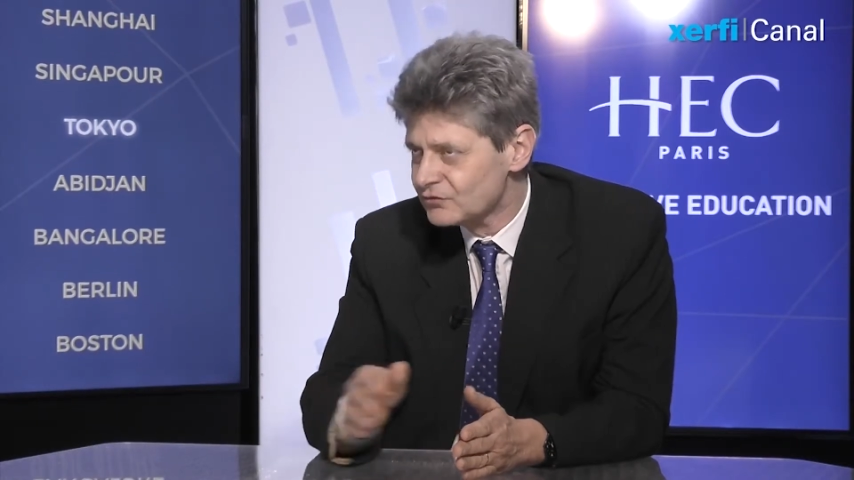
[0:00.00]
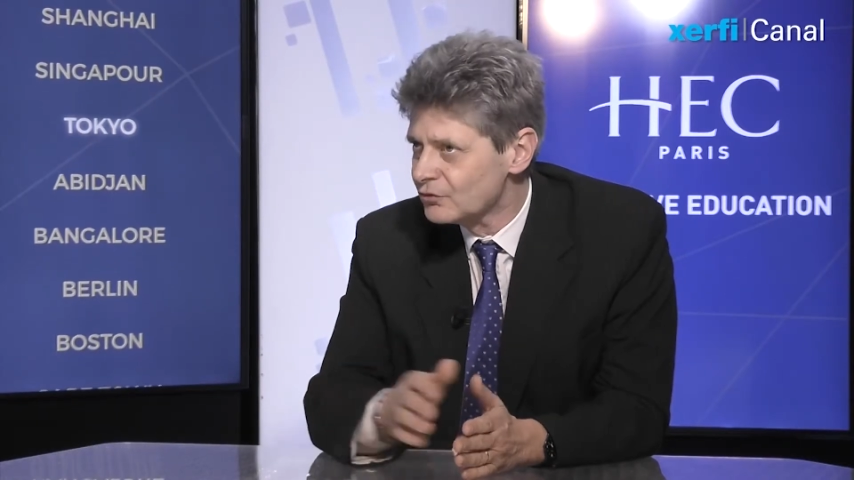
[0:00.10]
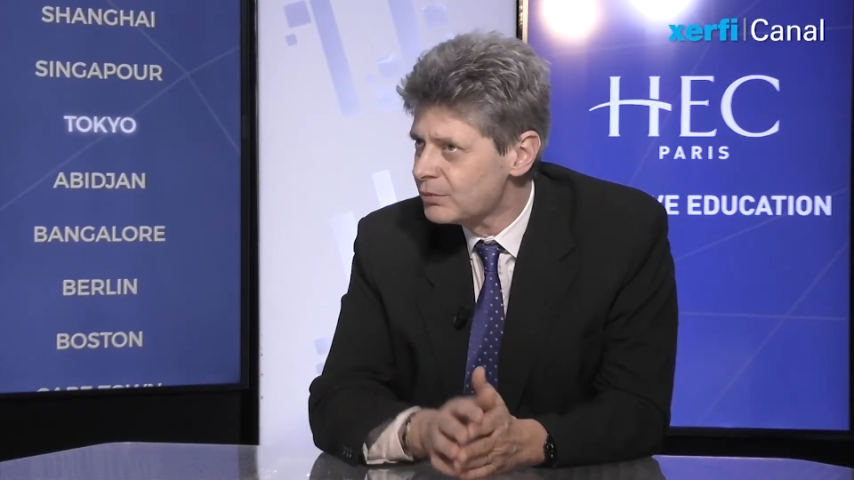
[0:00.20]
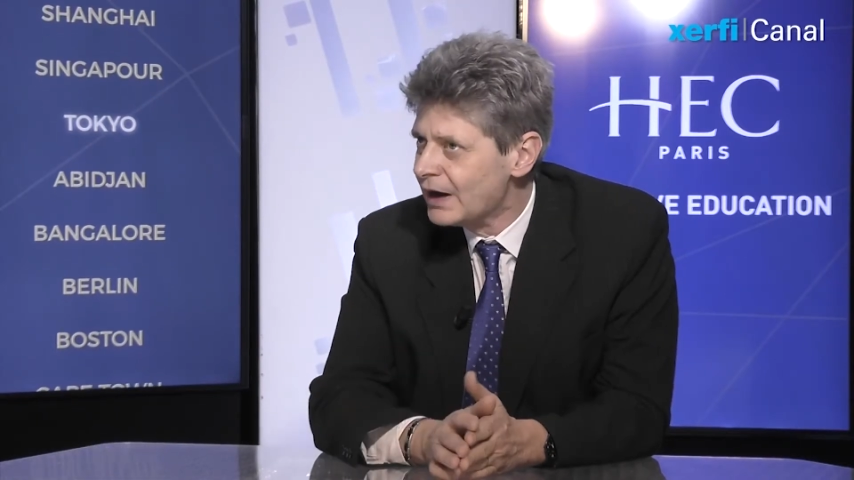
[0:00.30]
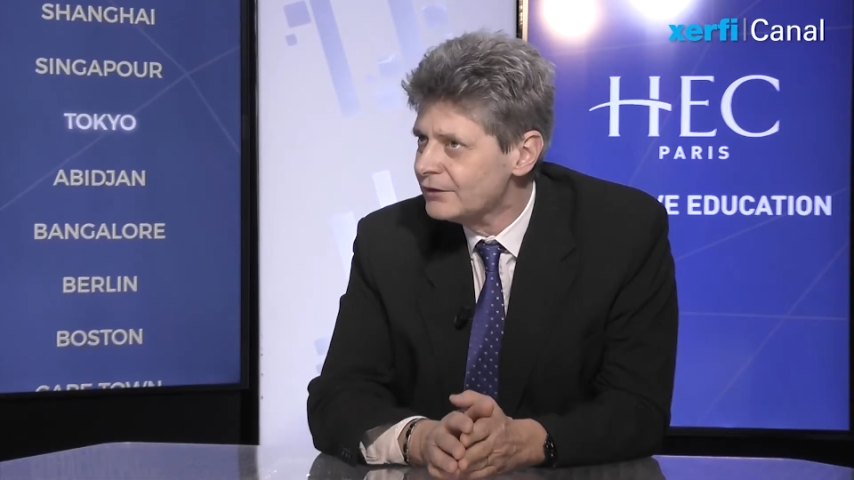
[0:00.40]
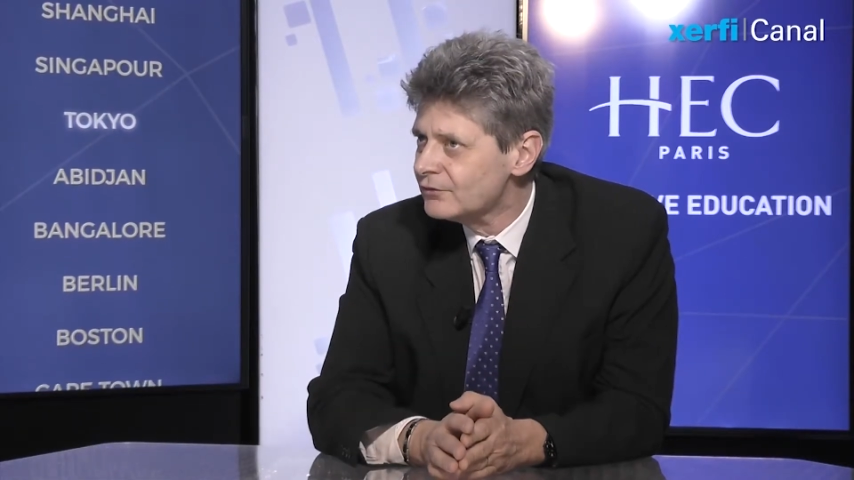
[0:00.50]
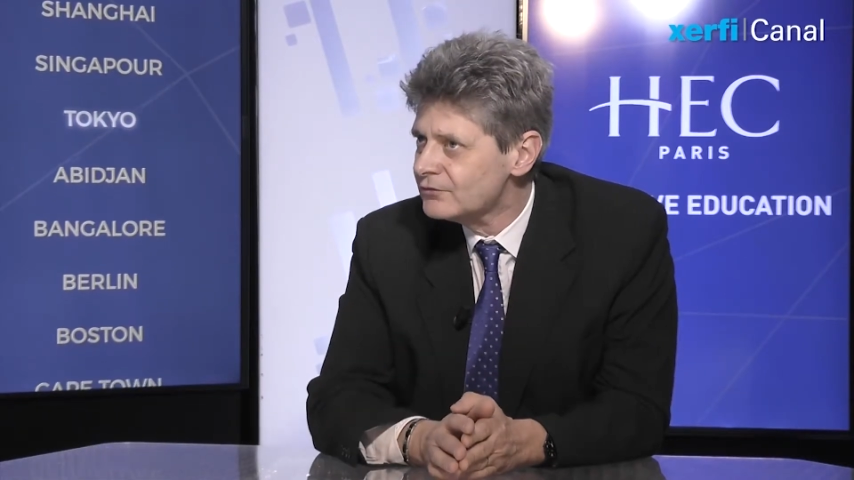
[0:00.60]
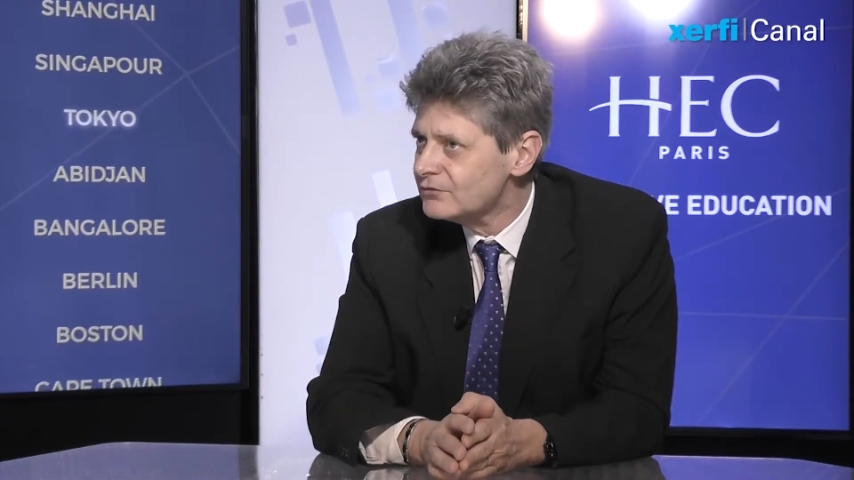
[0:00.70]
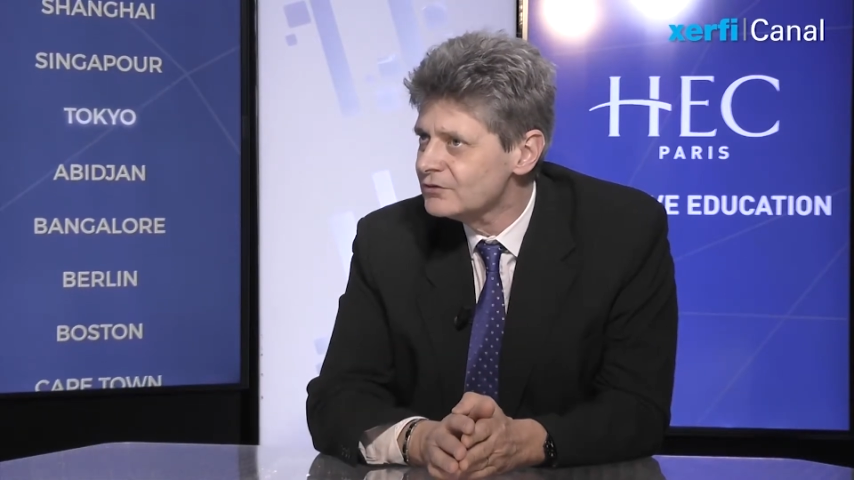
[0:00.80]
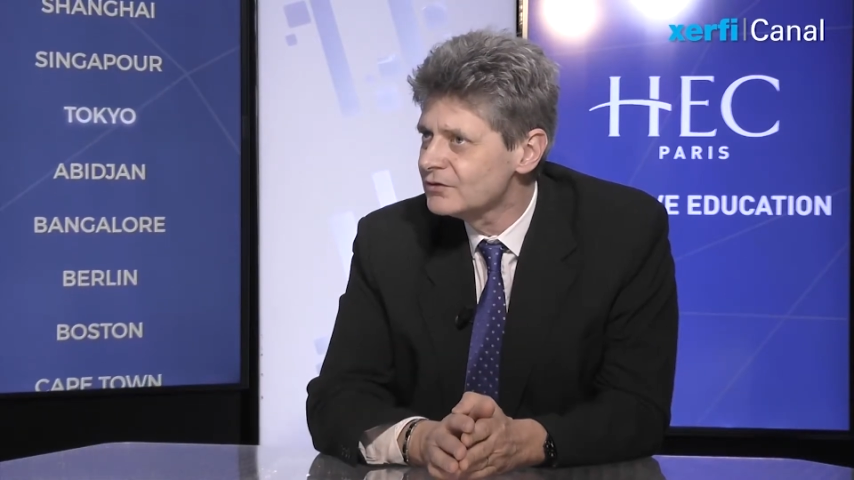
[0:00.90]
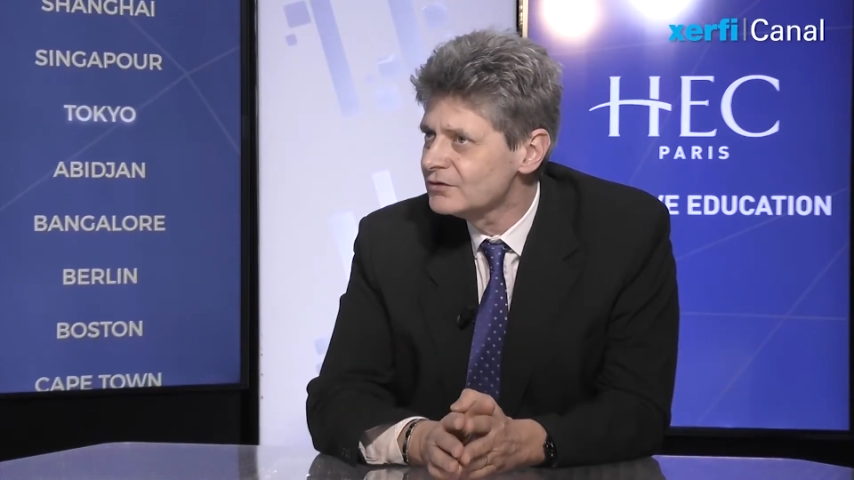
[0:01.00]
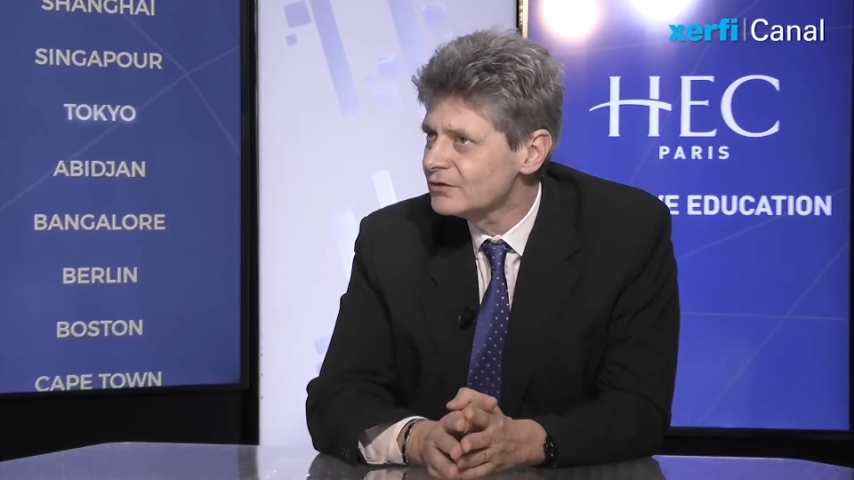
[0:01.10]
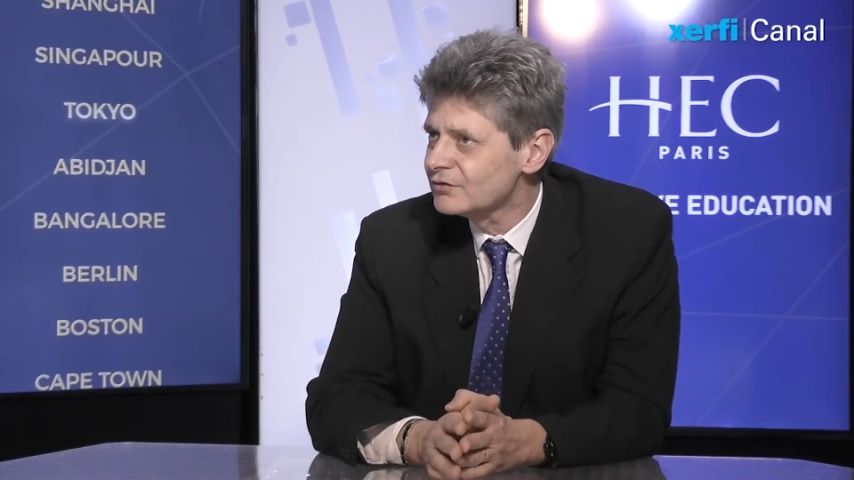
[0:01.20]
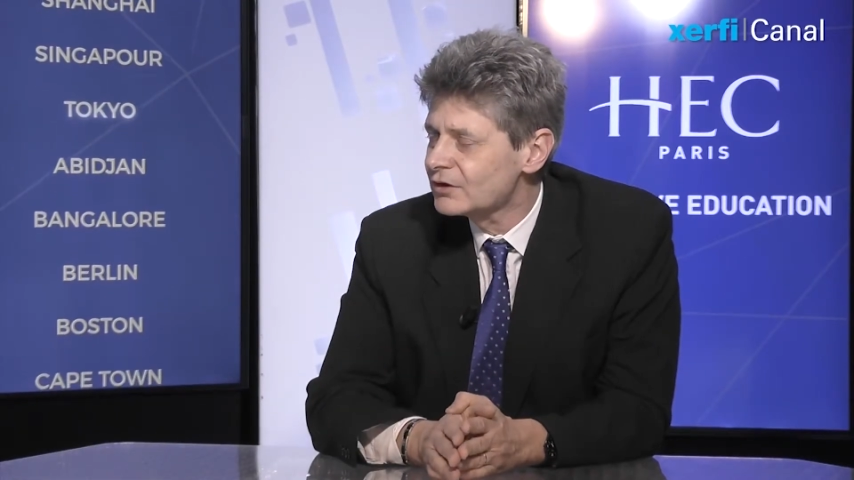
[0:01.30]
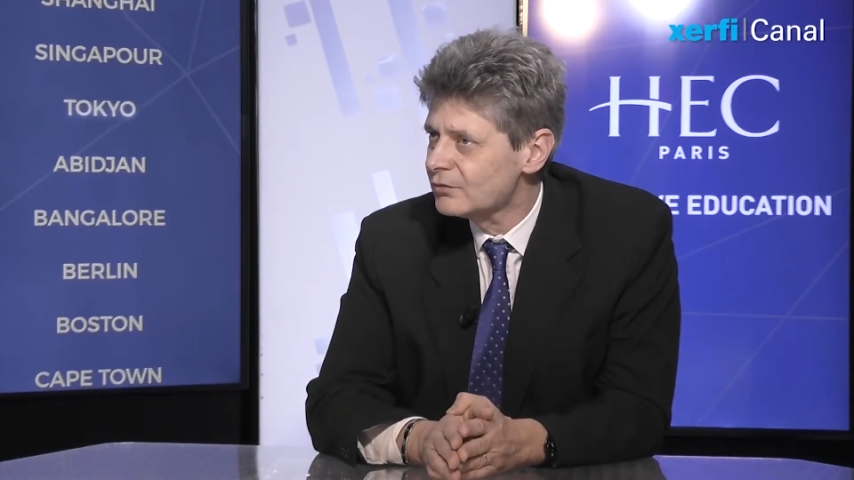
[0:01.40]
suppliers
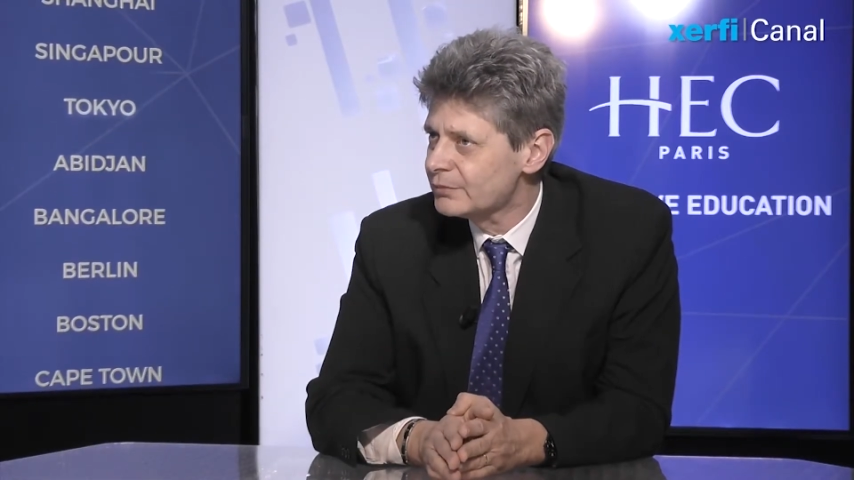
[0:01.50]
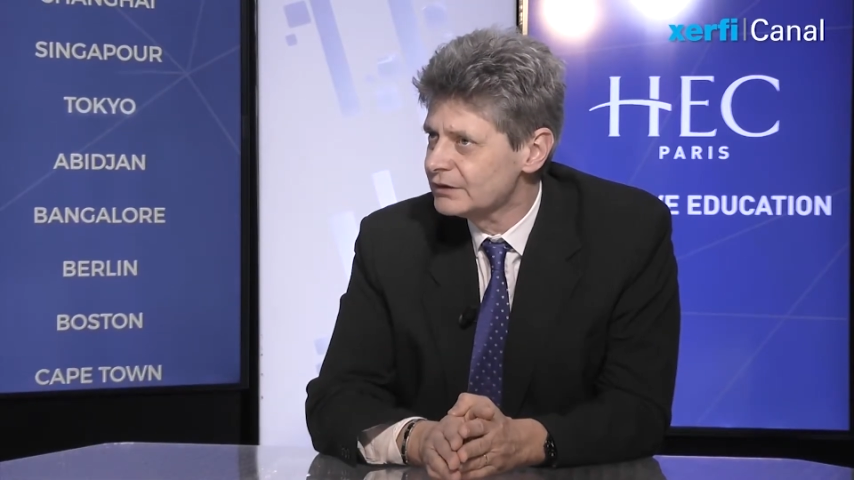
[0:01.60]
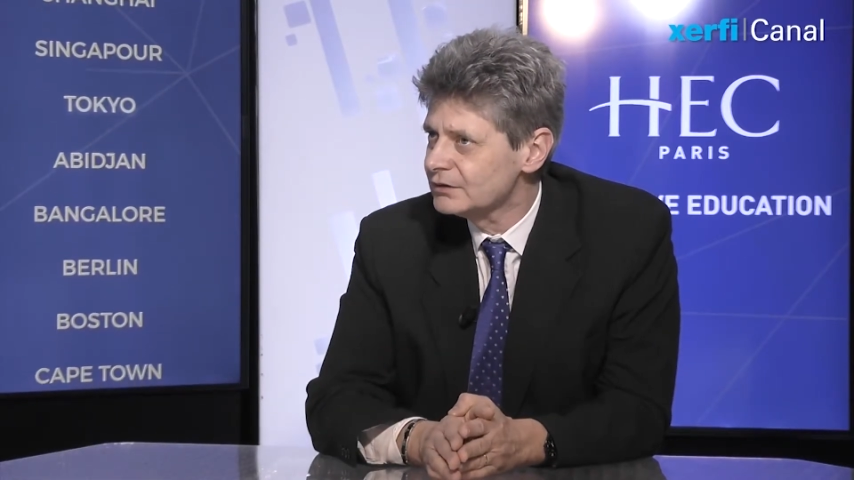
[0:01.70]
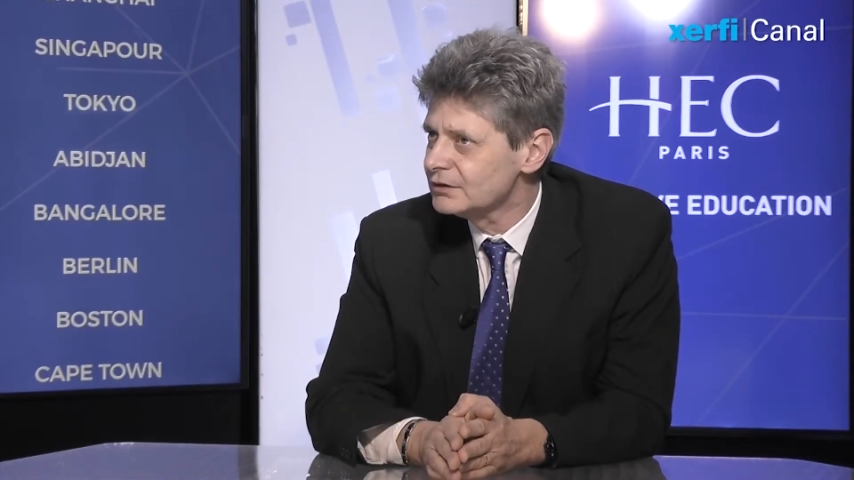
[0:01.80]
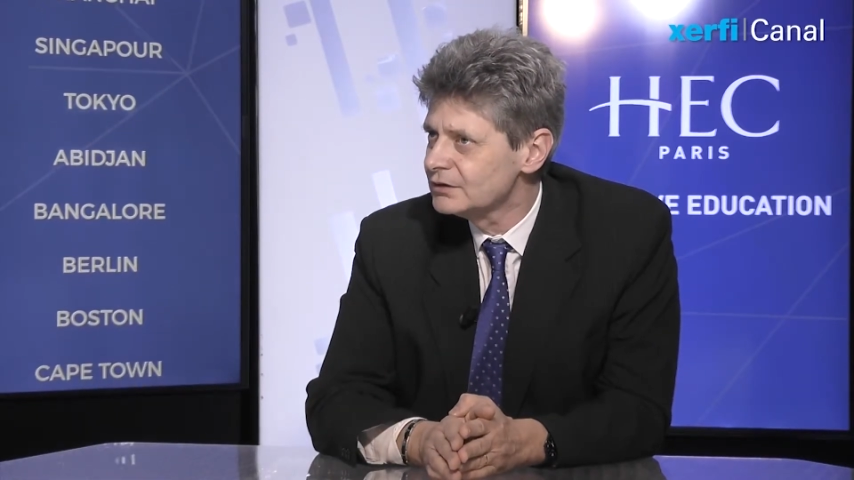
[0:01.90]
of a company.